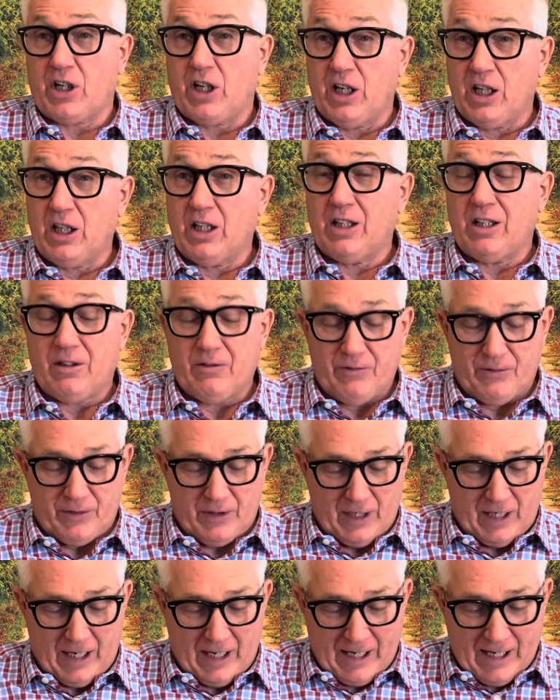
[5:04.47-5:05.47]
of
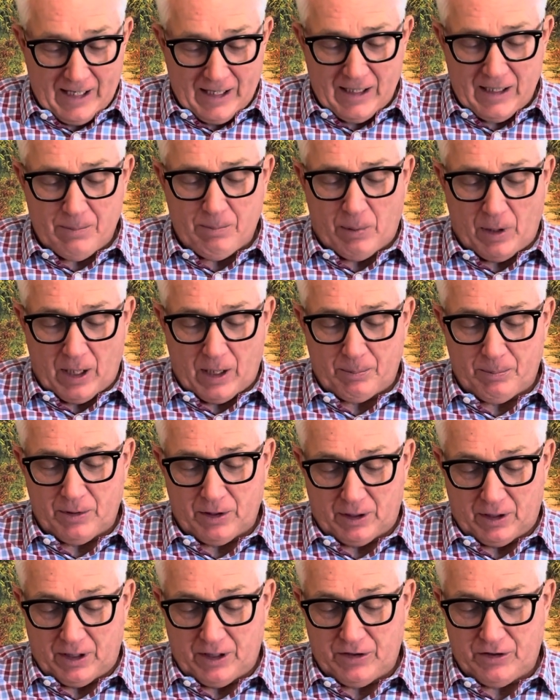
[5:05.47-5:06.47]
any
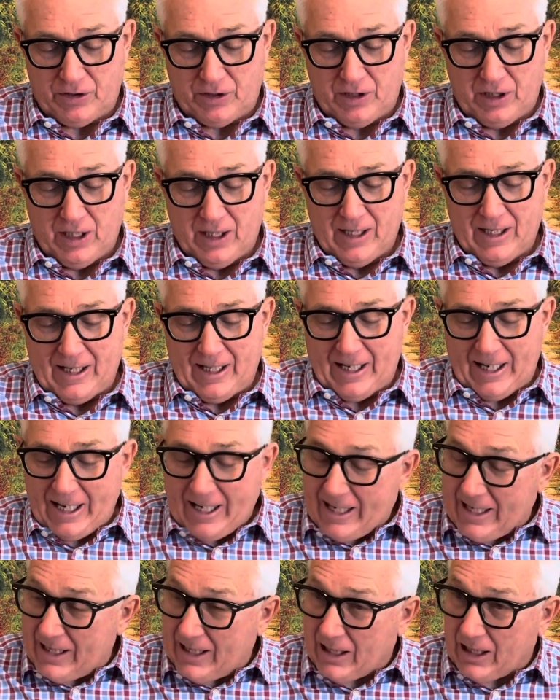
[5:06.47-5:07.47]
population,
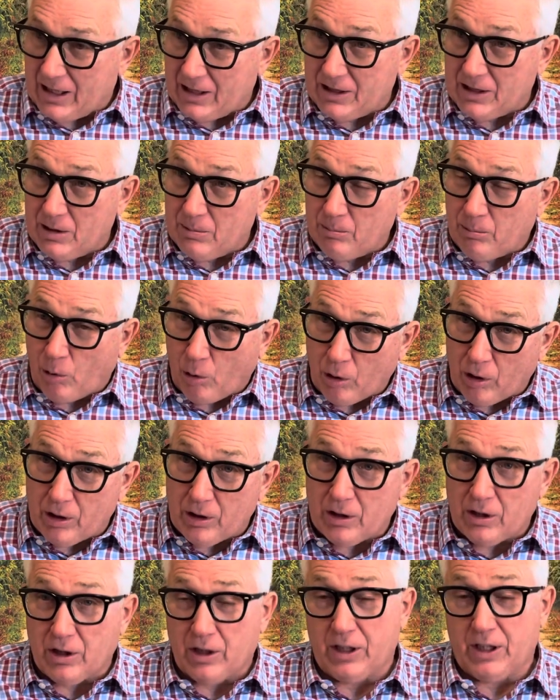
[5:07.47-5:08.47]
and
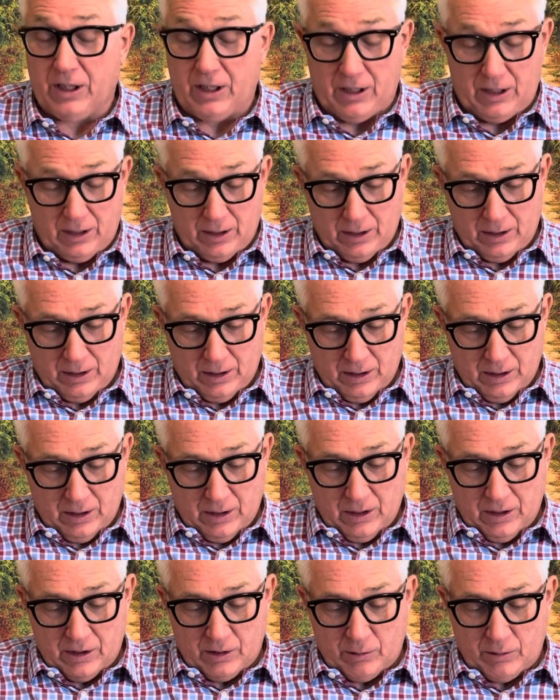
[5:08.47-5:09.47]
importantly,
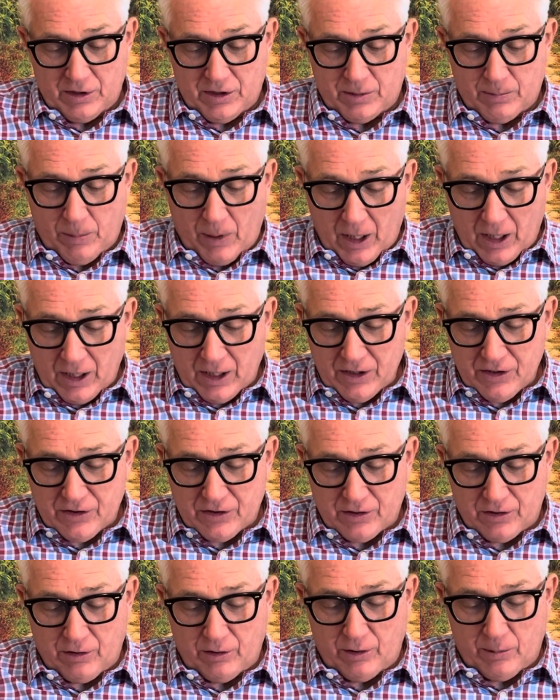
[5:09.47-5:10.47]
the response
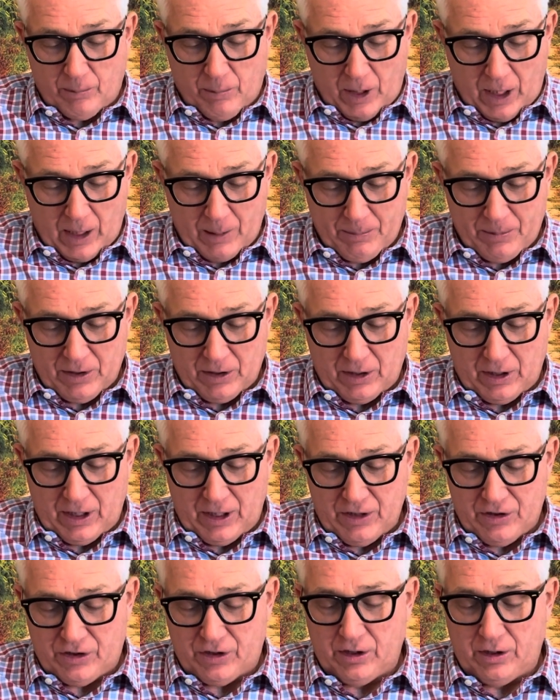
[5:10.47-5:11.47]
to the
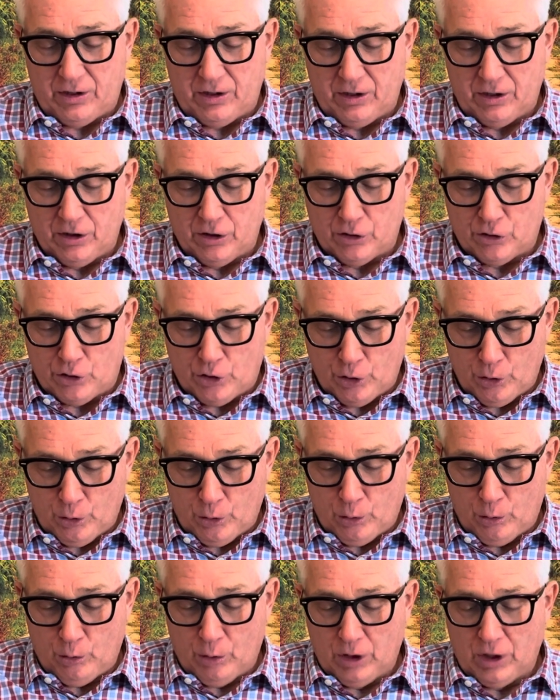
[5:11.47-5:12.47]
population
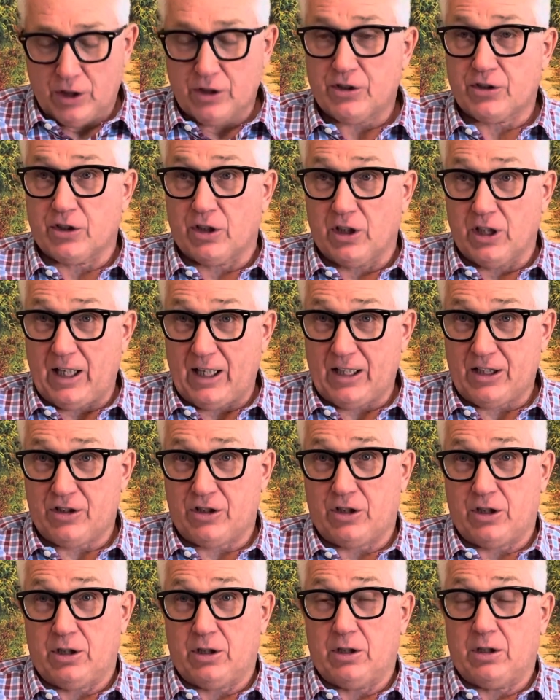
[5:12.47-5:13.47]
to
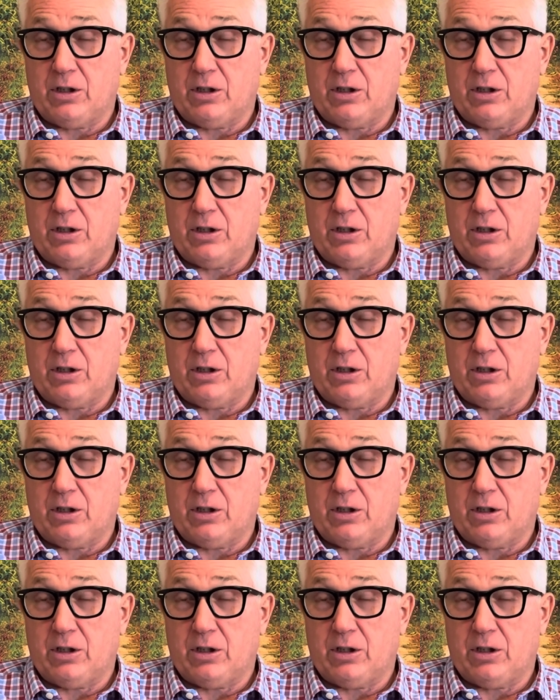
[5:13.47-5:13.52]
selection.